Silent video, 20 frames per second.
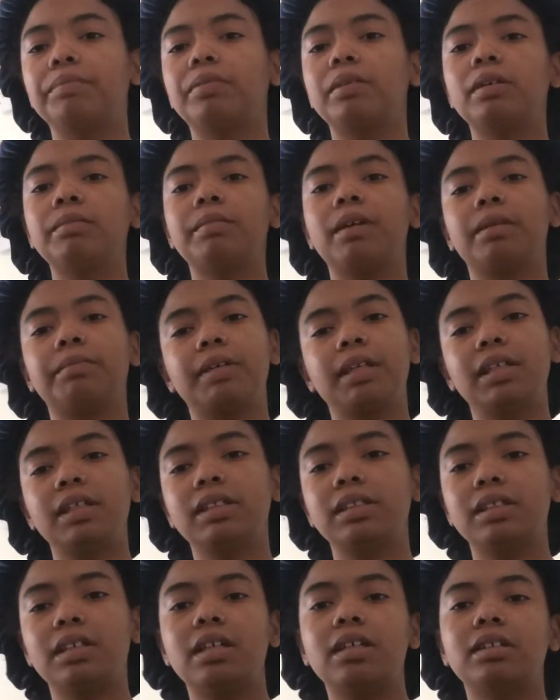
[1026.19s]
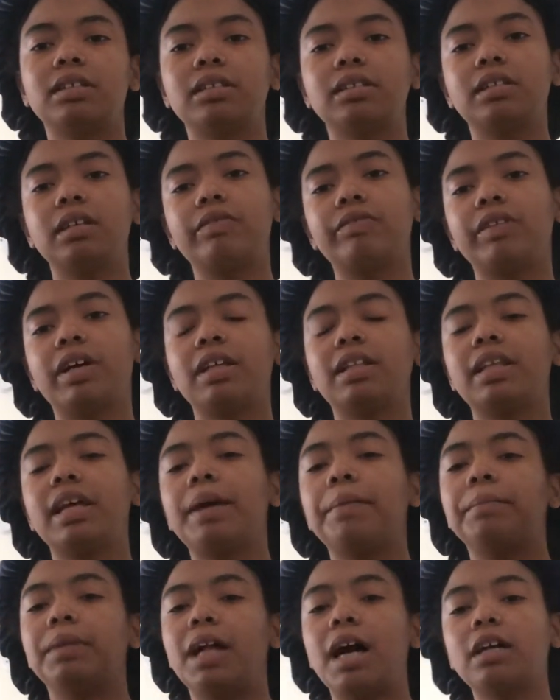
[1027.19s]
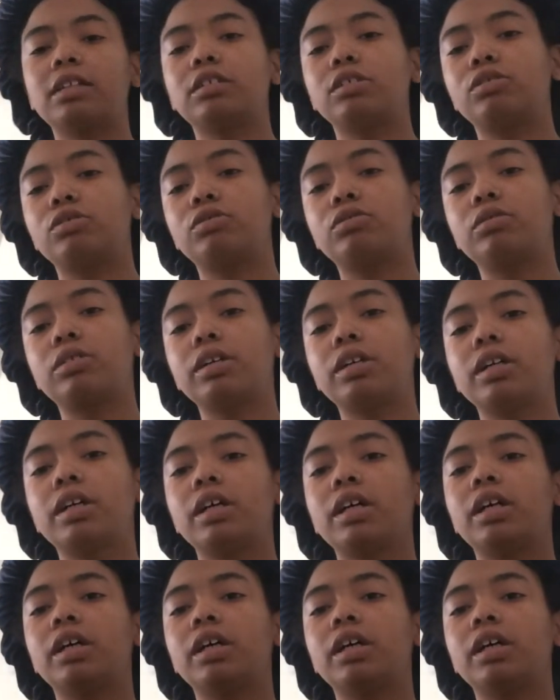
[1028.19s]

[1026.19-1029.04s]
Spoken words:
put my pants down and stuff like that, block the door.